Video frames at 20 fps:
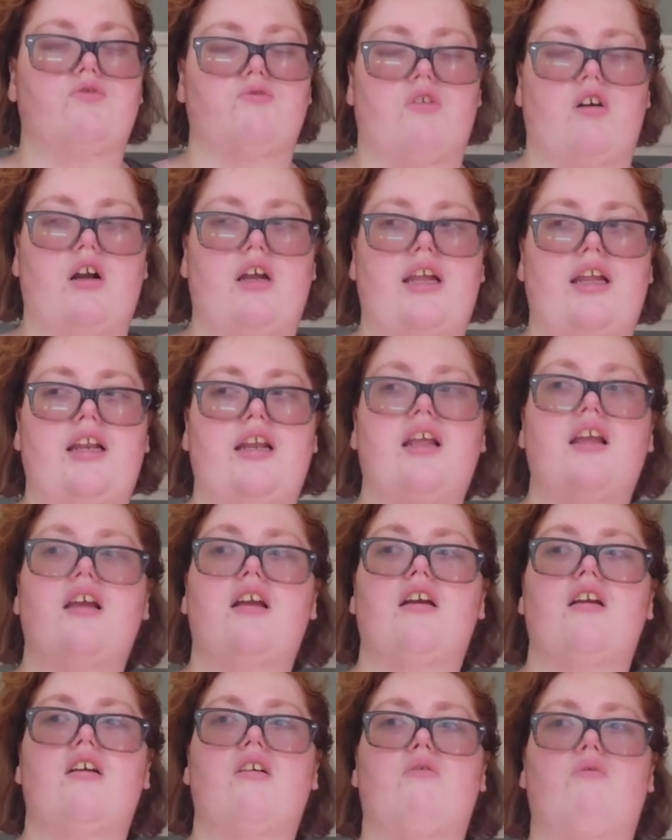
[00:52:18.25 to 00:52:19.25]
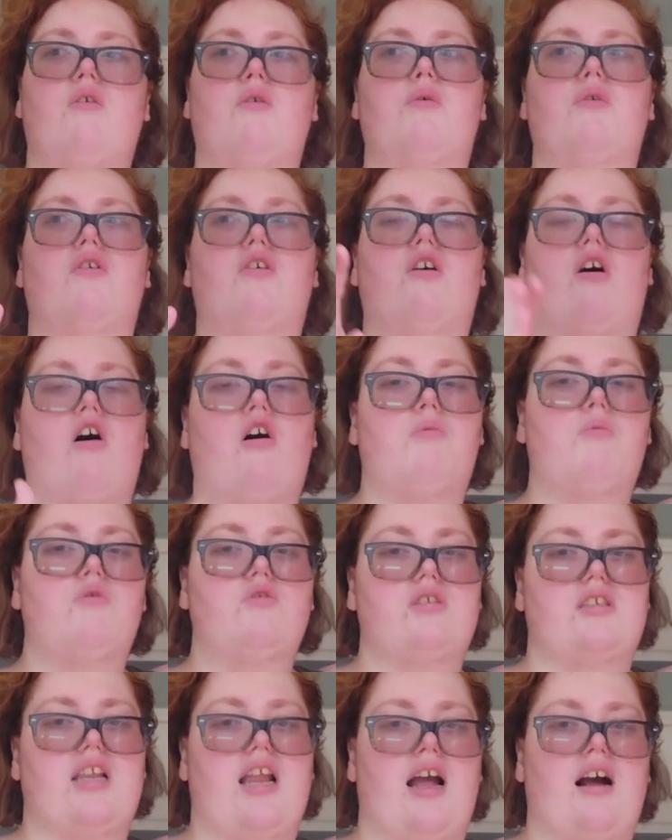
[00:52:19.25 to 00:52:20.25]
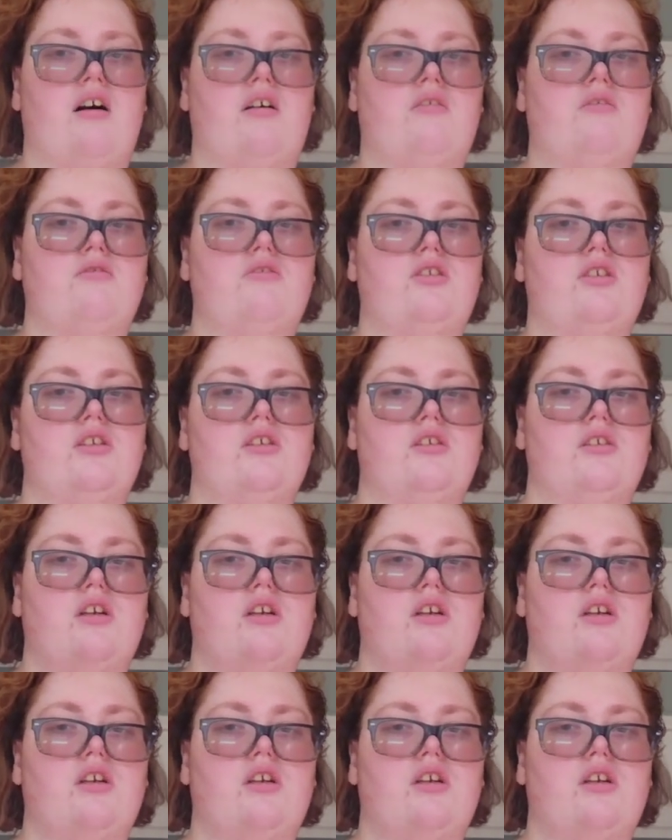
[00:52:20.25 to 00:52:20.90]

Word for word: run when we were almost out,